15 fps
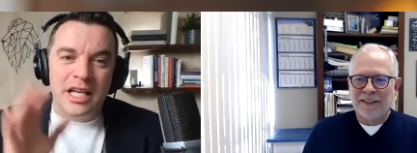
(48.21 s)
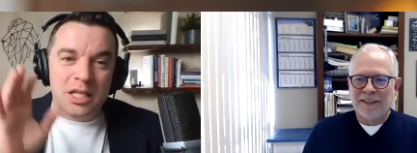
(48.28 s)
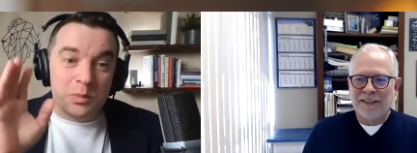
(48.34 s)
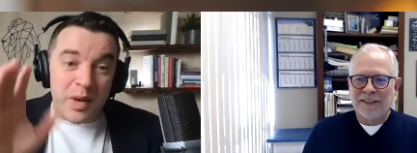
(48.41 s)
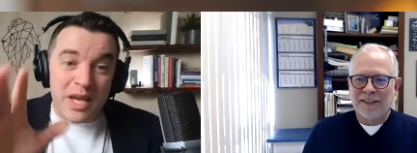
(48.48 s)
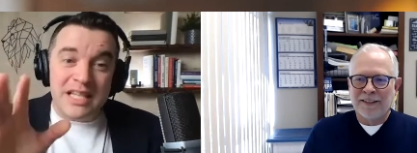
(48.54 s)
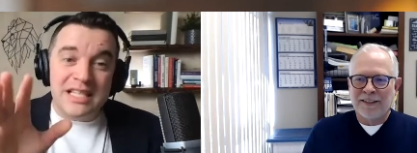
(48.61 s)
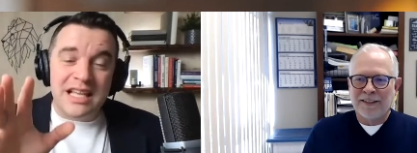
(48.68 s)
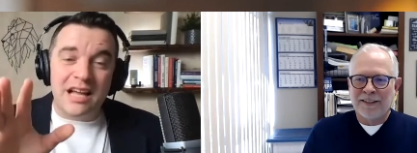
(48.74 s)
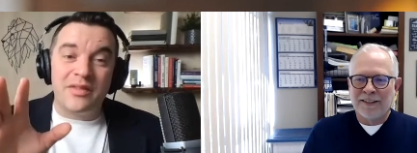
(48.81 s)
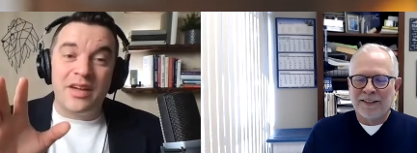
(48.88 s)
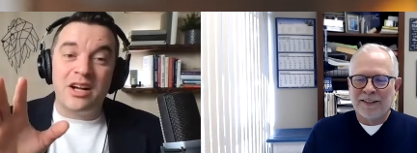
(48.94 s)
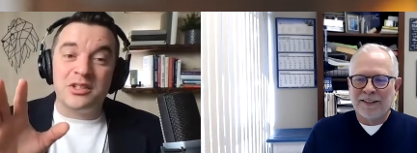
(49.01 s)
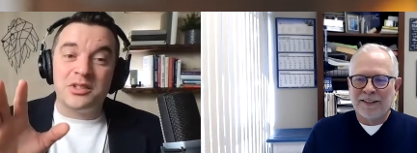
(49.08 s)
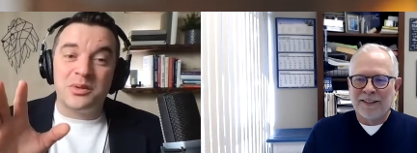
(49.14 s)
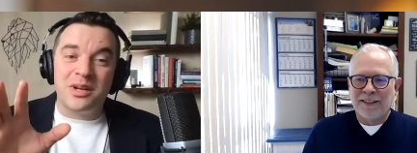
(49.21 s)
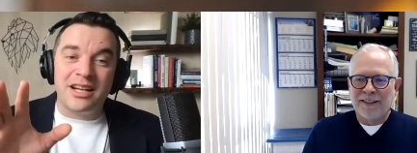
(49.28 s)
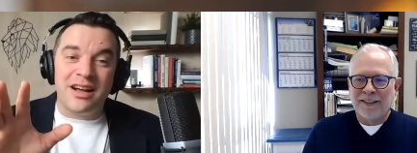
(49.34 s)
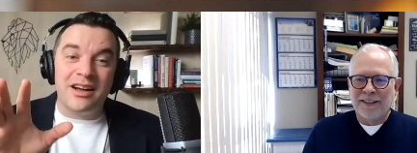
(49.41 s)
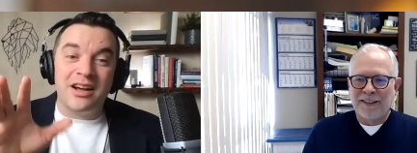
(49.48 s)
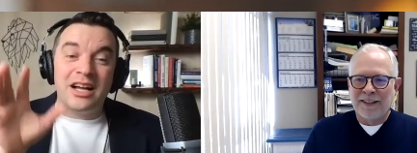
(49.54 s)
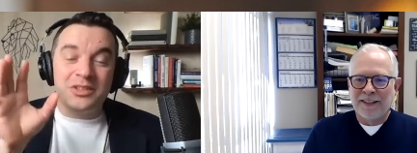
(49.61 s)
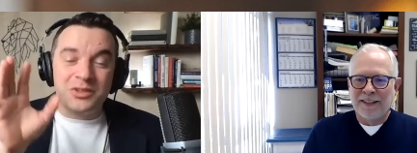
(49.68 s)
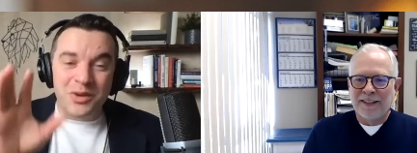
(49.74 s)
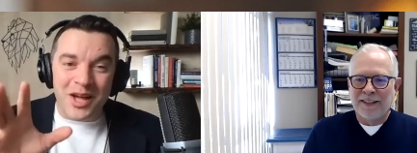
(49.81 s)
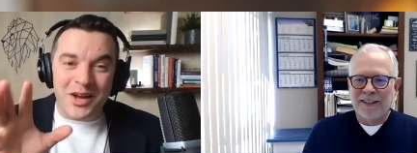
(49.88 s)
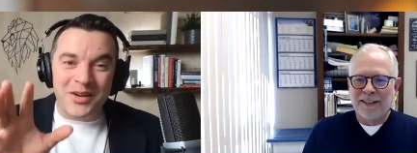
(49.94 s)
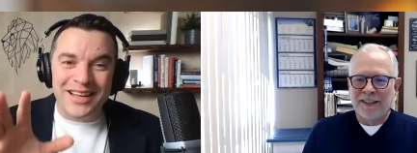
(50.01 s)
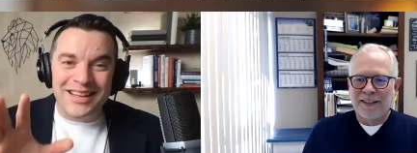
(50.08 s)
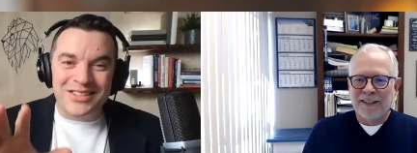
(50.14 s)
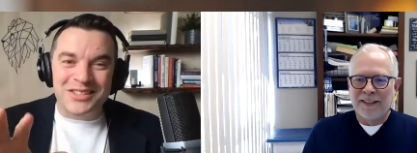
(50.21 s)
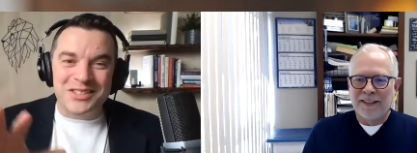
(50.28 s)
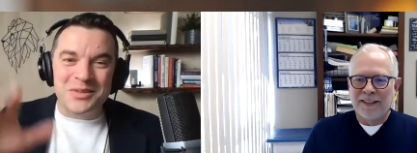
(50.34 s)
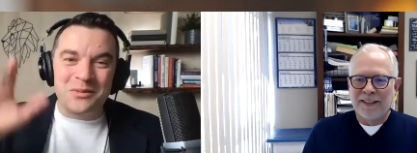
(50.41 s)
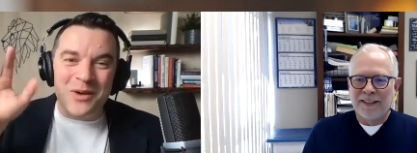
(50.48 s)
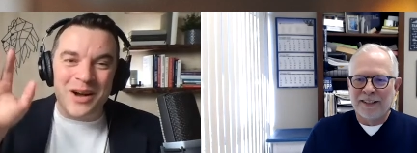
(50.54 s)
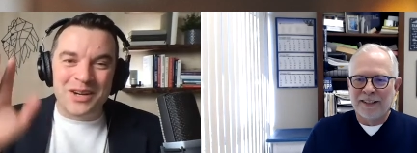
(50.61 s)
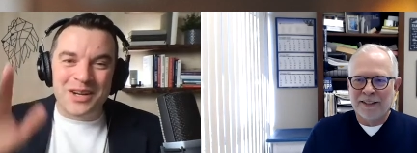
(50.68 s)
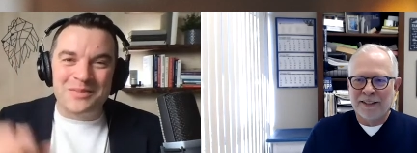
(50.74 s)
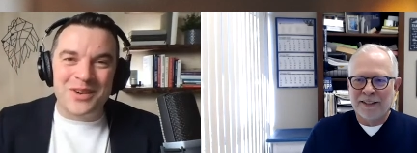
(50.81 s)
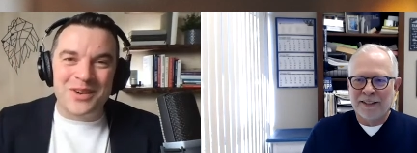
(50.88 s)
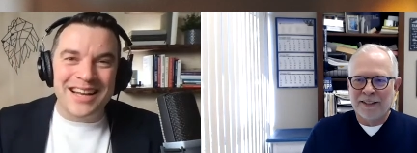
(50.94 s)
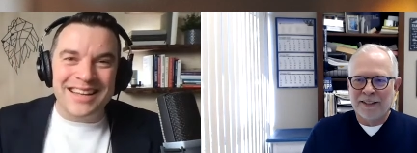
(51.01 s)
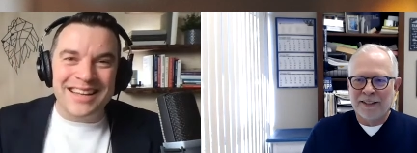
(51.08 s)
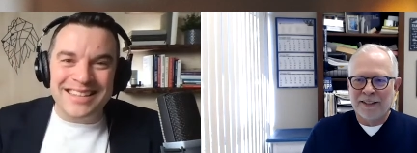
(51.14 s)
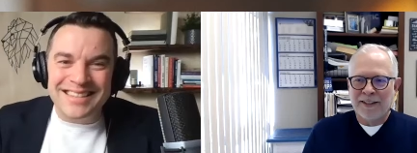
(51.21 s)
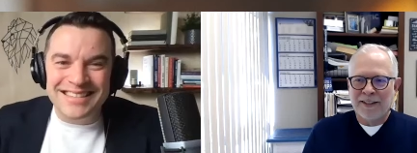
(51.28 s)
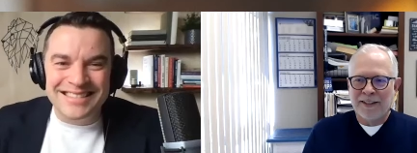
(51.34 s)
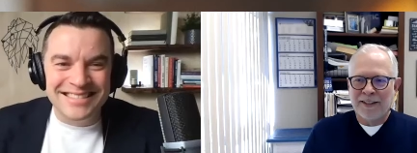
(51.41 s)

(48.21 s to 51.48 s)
Speaker 1: He's based out of El Dorado Hills. Welcome, Rick.